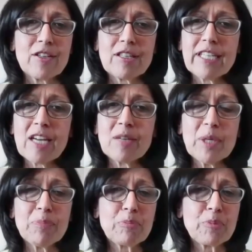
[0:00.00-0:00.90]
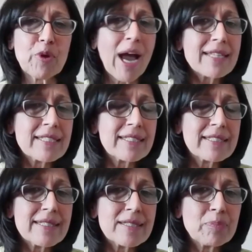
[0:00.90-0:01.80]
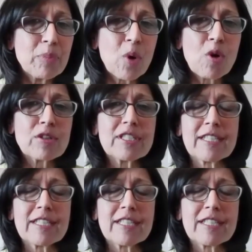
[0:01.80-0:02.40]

It can be practical support,